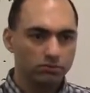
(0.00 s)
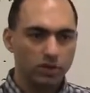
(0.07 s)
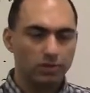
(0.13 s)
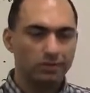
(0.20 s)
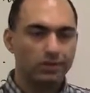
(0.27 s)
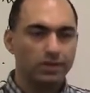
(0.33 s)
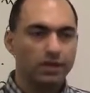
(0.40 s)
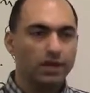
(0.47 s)
No.
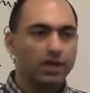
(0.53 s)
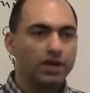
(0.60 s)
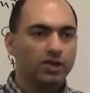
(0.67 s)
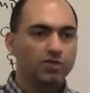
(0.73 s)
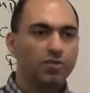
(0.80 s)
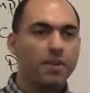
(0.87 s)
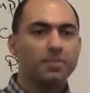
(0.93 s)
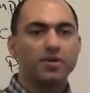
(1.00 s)

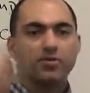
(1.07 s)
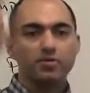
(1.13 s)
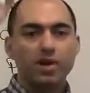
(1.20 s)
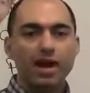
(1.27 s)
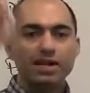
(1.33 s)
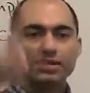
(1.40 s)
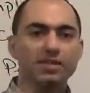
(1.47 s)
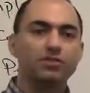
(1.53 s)
Remember
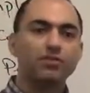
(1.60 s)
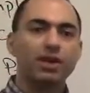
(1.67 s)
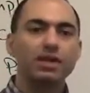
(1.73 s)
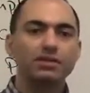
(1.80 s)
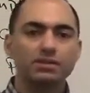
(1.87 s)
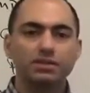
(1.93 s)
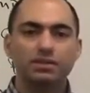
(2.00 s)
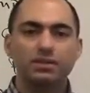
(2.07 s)
rise and
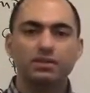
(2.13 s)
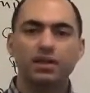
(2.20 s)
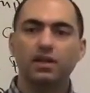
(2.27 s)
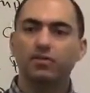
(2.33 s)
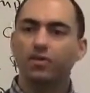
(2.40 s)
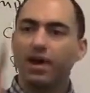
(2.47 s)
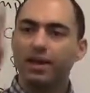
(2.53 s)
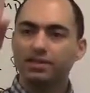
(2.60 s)
raise? The
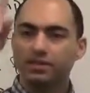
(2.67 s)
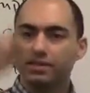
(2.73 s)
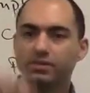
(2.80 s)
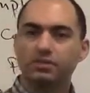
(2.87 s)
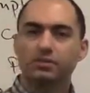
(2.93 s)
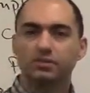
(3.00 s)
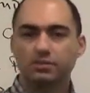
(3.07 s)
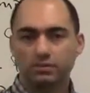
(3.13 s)
sun
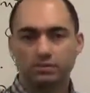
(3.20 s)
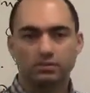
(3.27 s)
rises.